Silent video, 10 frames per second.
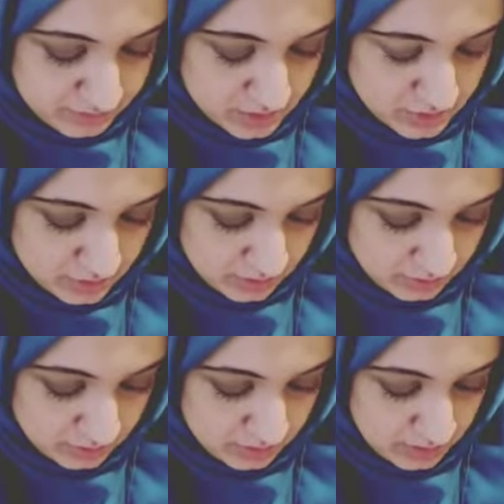
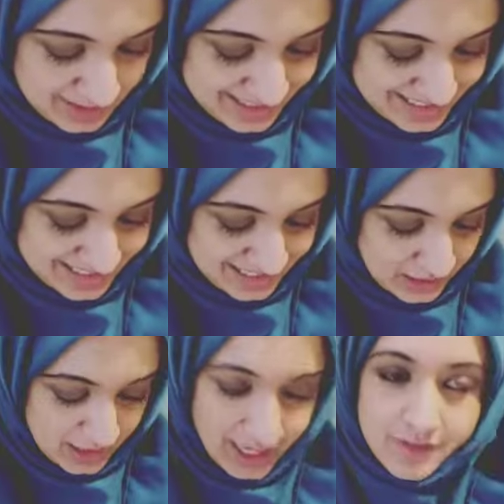So you'll
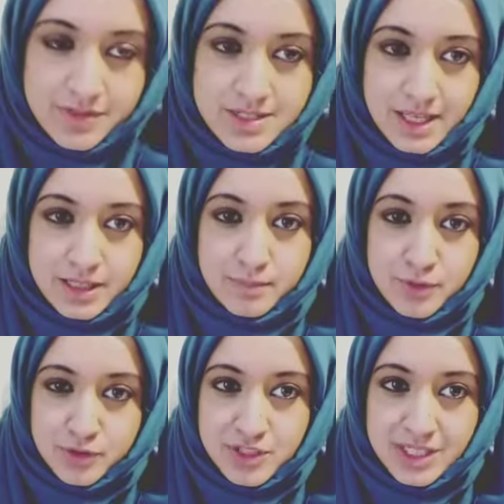have to take the
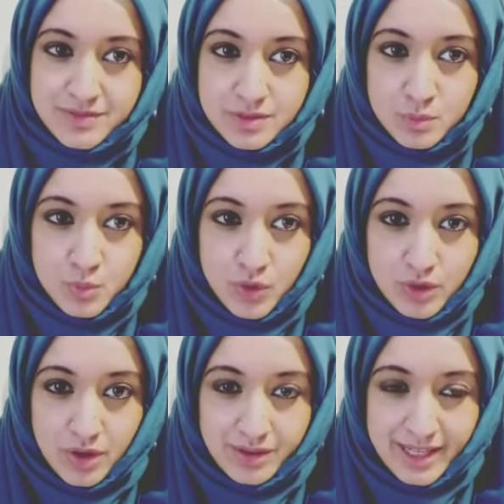plunge. You'll have to work
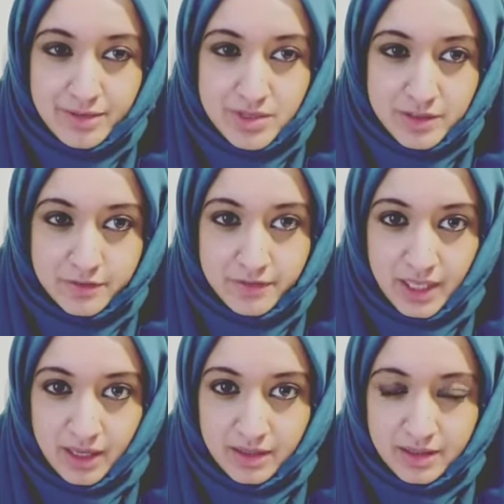on getting rid of
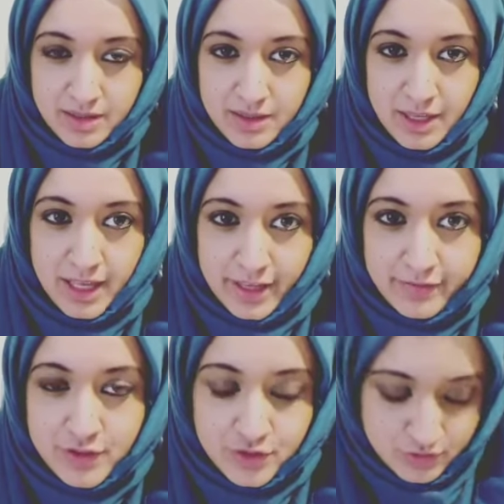fear if
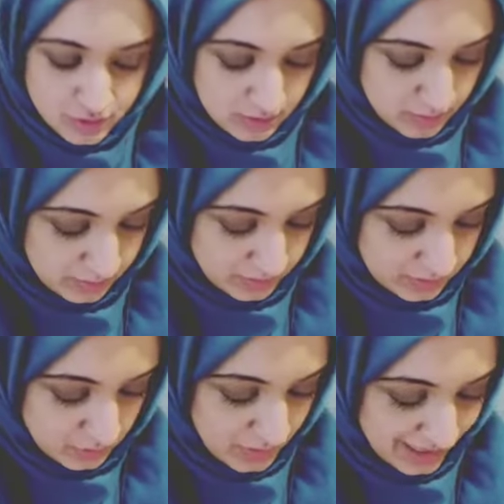it does come up.
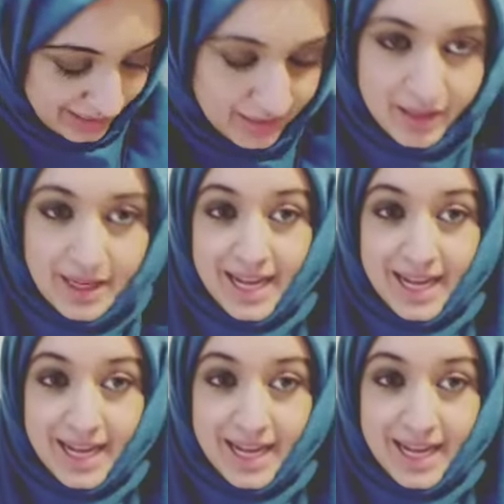Or anything